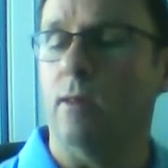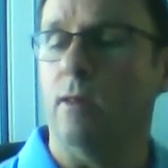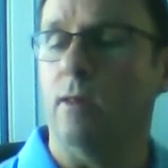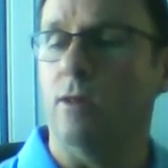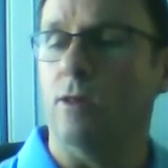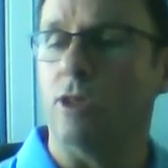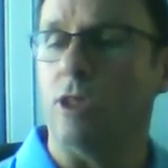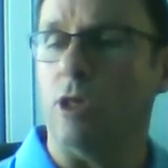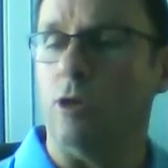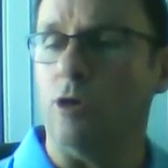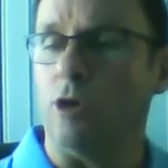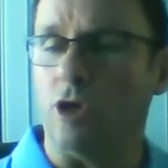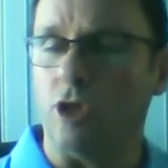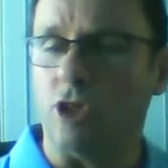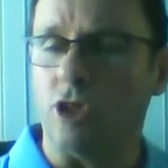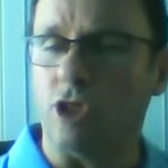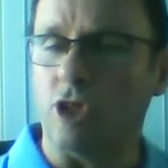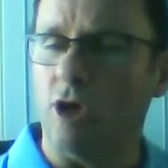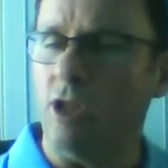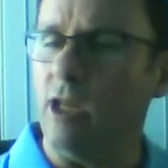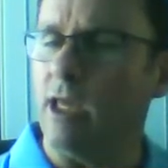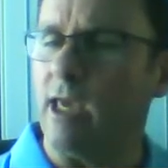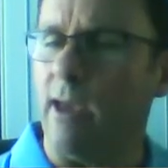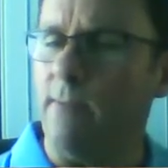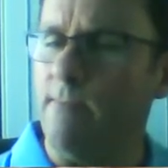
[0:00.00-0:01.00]
So you could
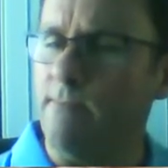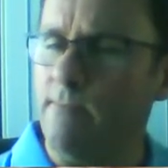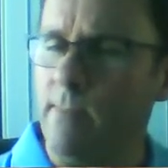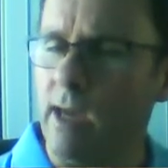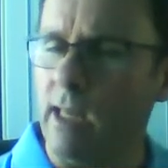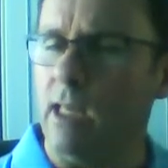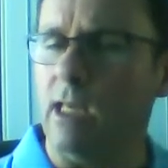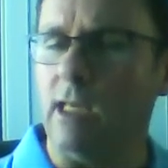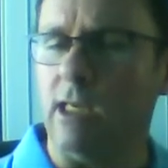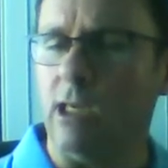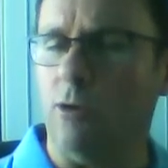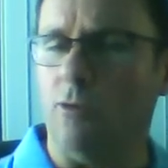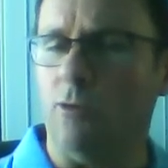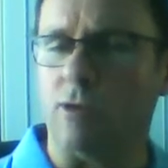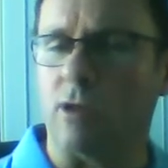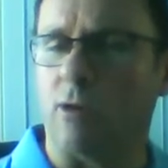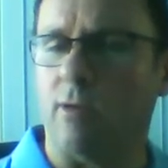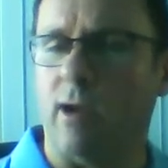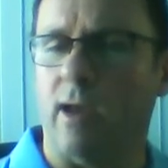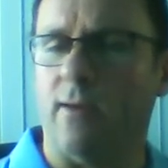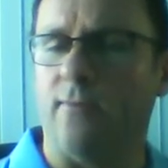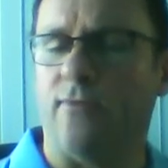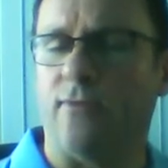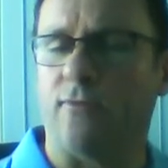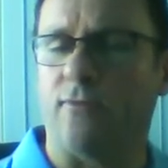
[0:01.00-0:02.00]
certainly get many deals
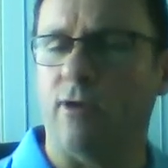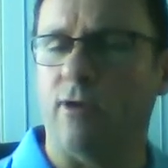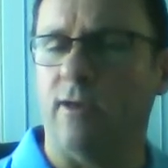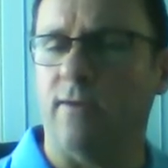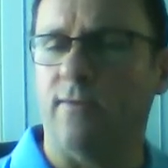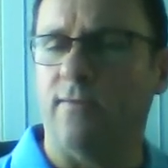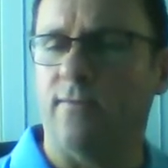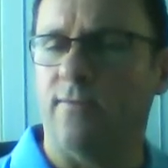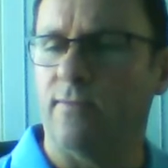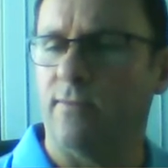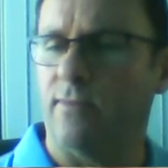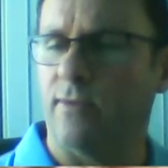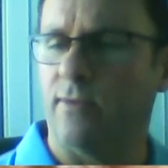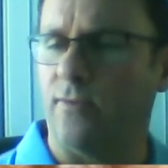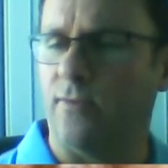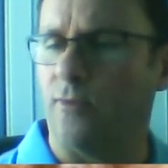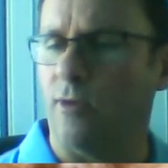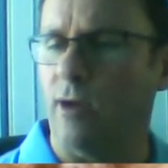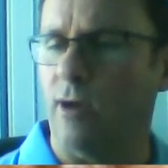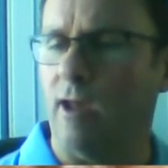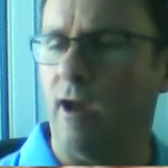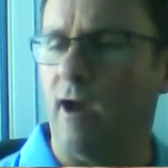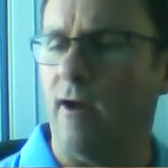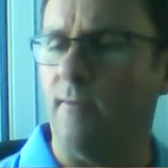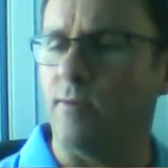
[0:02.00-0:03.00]
around 3 to
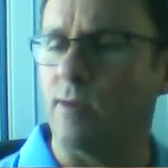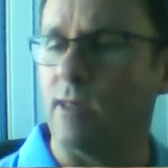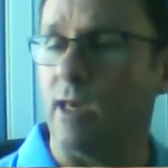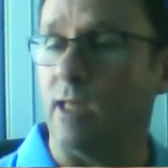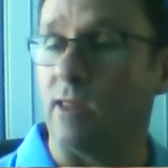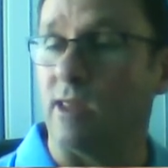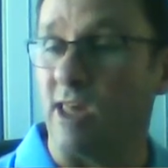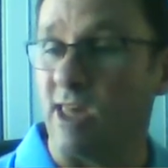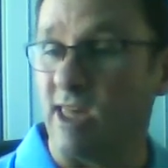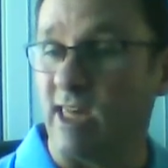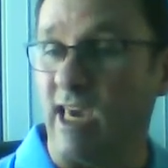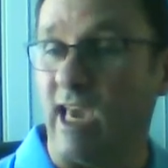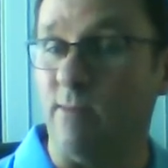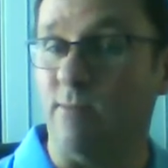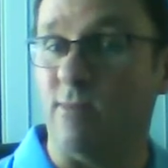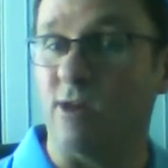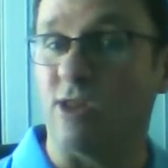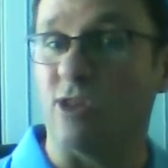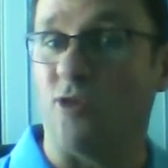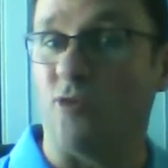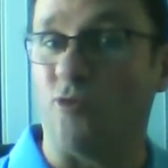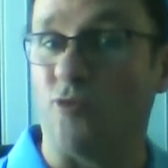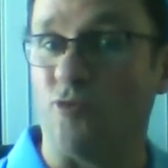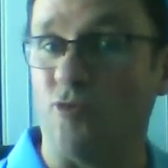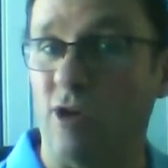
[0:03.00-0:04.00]
3.5%, the same as
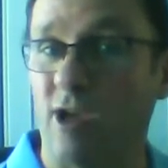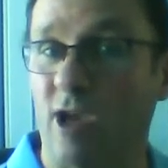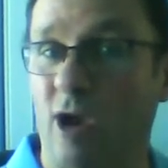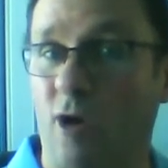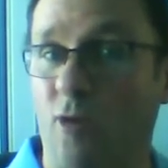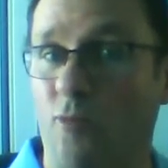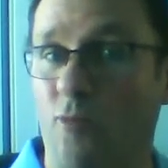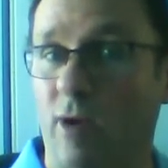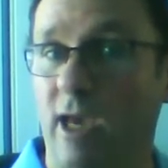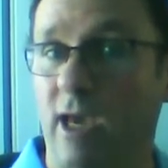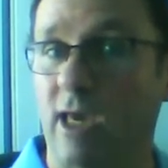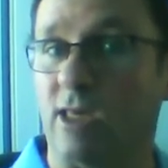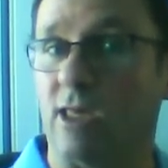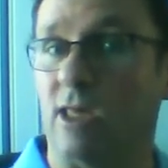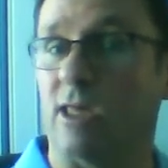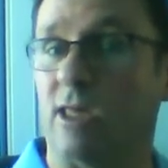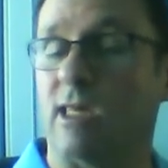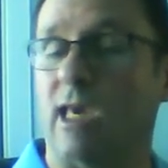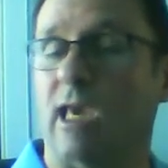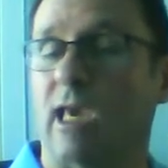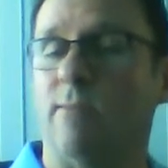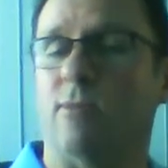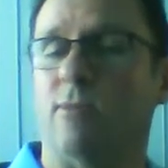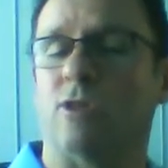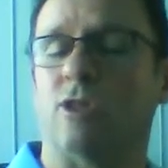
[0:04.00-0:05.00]
the RIO rates and the
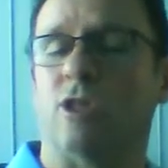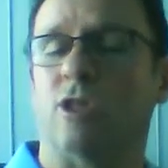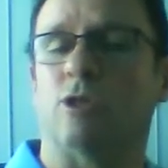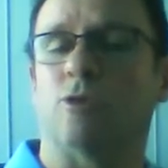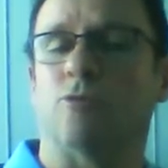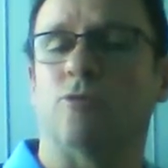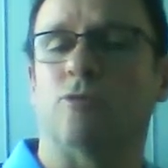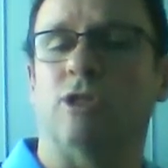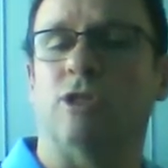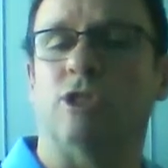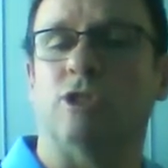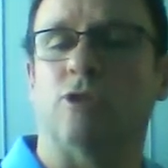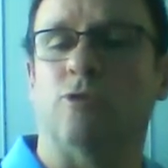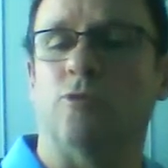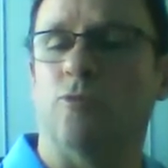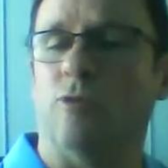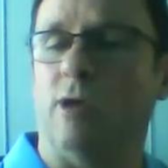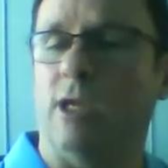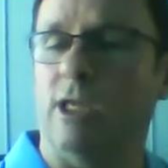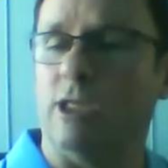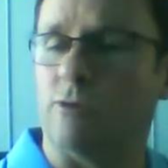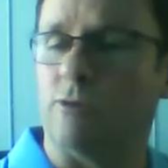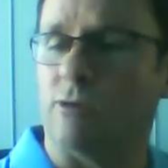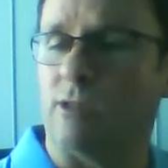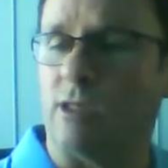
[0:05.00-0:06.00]
same as the traditional
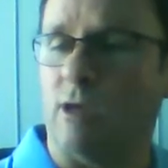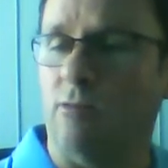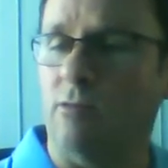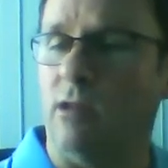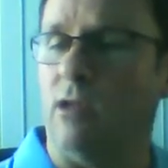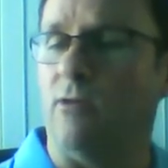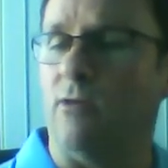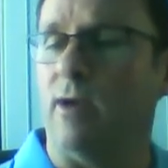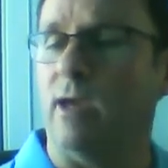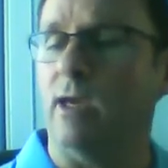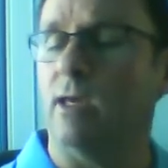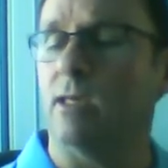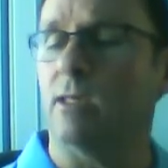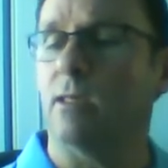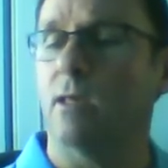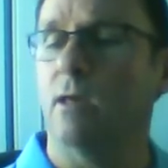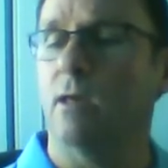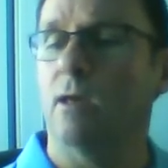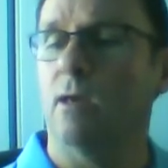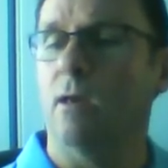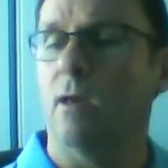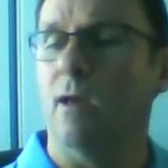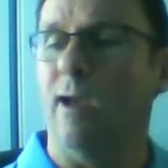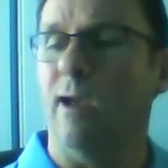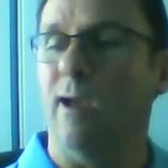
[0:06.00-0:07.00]
interest-only rates,
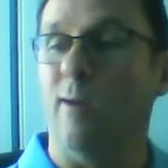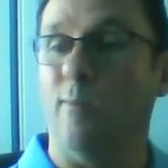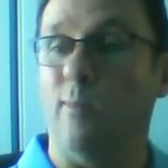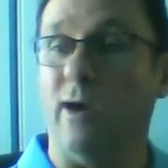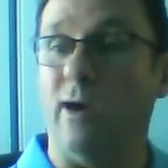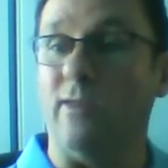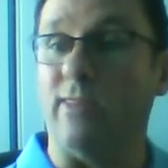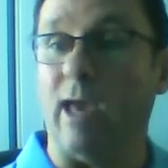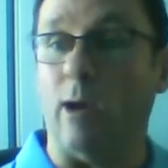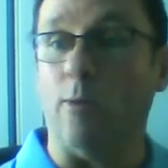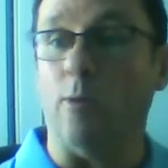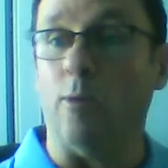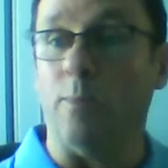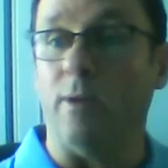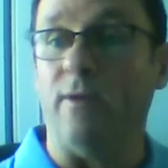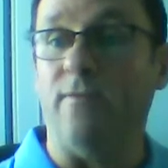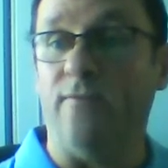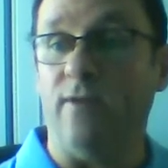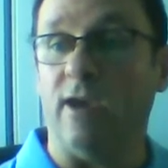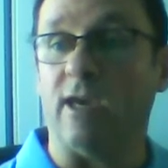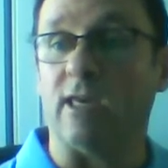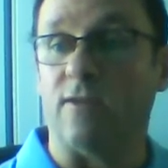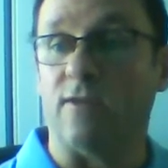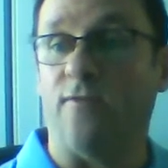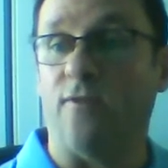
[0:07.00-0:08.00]
but that would be
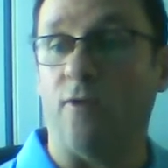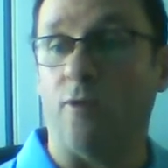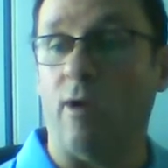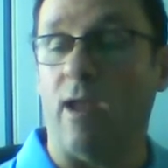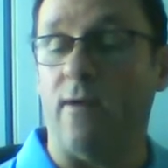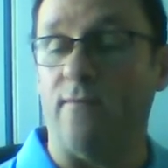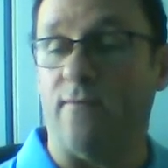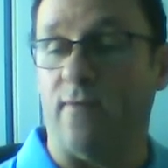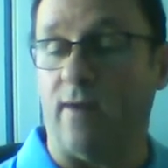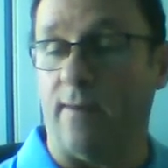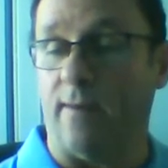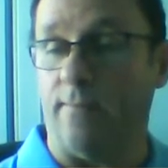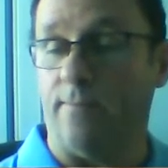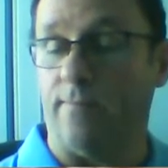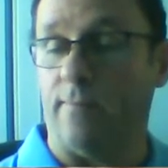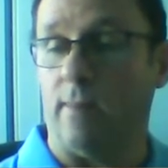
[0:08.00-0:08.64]
fixed forever,